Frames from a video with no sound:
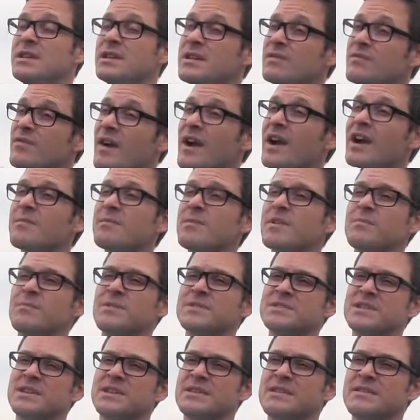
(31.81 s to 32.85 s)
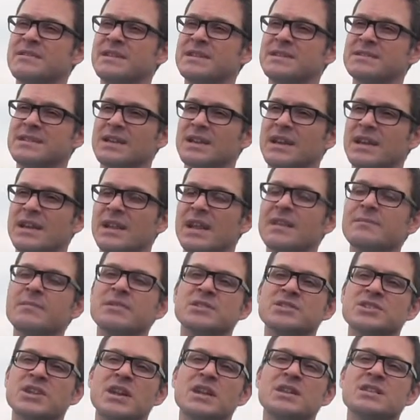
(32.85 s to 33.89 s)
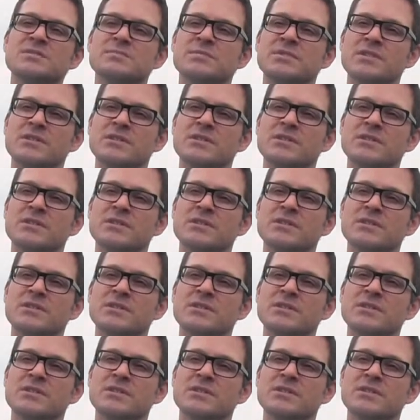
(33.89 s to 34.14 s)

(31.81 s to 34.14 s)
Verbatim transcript: the environment, particularly things like climate change,